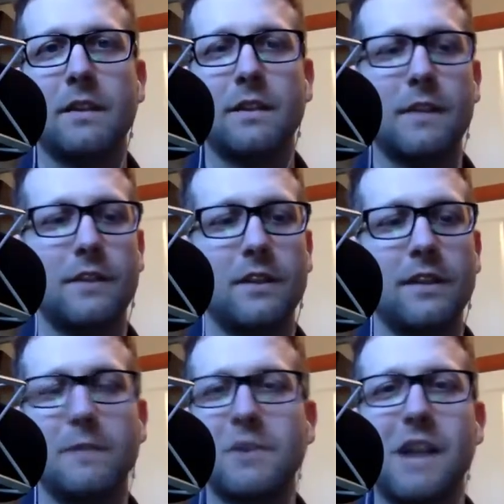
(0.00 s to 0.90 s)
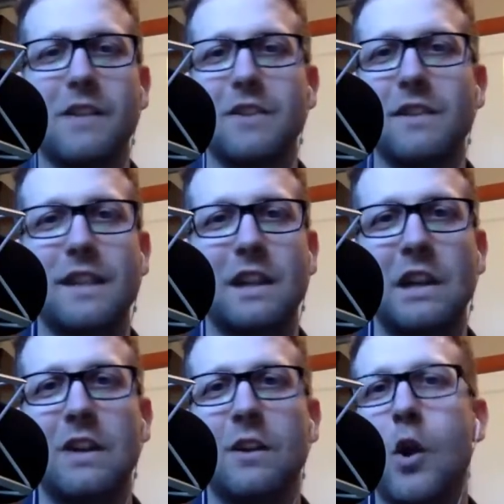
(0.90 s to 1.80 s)
definitely some challenges
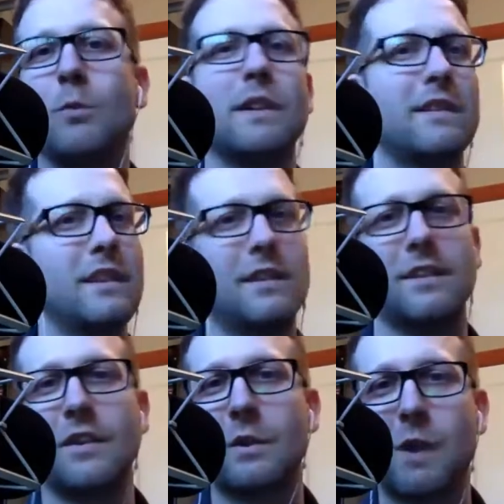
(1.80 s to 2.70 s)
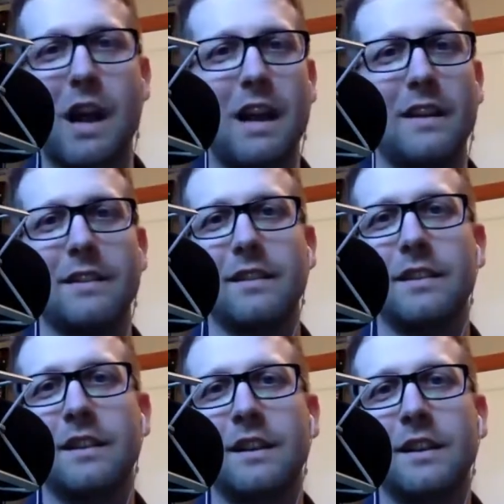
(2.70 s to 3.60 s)
here homelessness is on the rise and